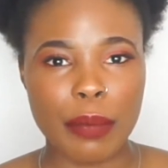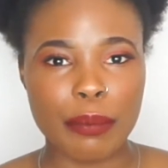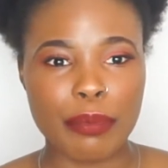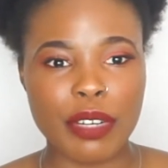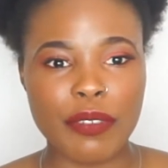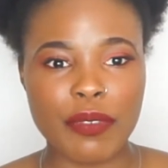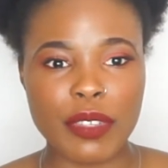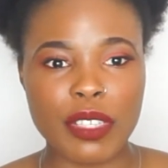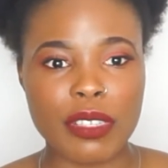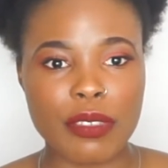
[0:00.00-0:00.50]

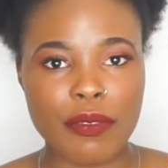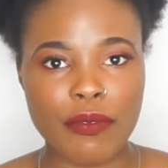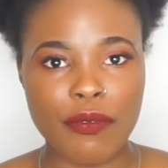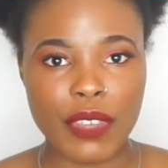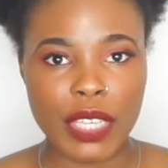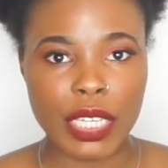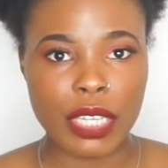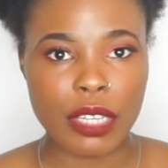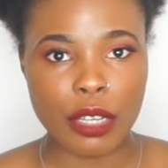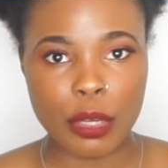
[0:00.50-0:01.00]
previous
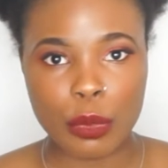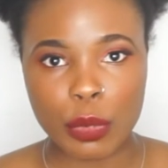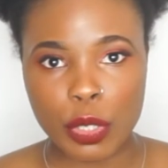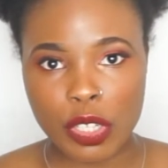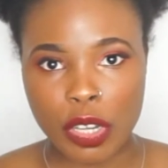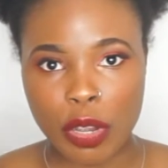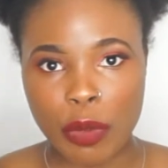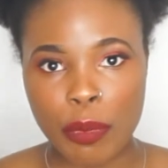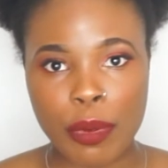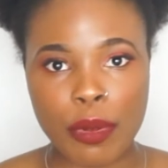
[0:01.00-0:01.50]
video,
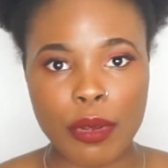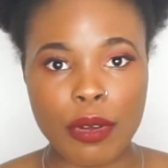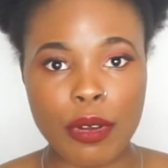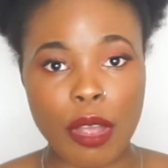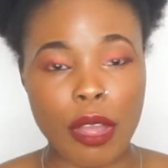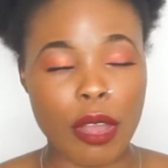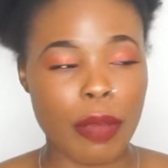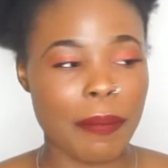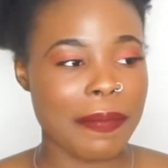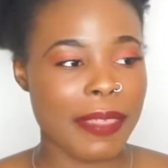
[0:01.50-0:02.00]
which I
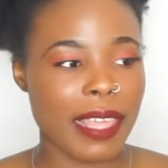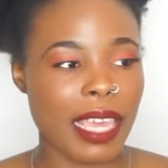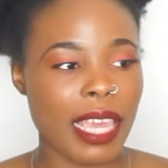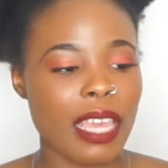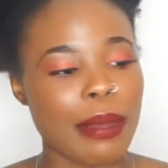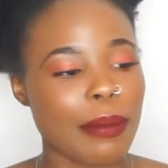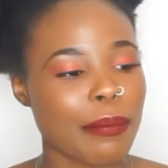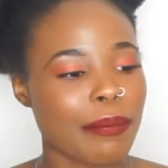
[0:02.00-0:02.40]
put up there.